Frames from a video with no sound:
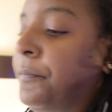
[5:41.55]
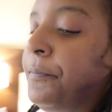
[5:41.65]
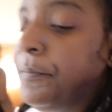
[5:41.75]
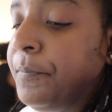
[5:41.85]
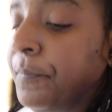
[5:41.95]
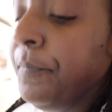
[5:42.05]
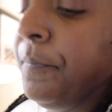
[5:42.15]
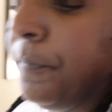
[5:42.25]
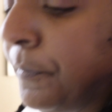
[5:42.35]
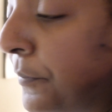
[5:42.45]
Me a little
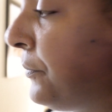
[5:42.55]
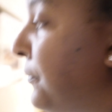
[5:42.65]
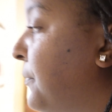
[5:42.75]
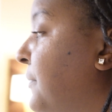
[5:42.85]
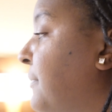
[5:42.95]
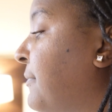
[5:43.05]
donut or something.